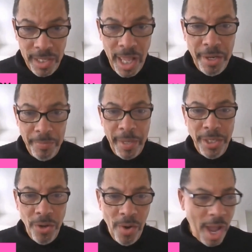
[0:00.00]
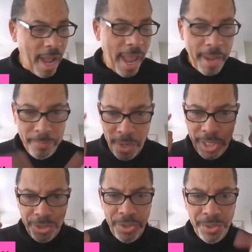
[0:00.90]
A lot of you may know I had
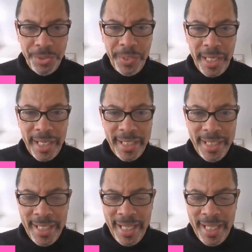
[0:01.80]
brain surgery and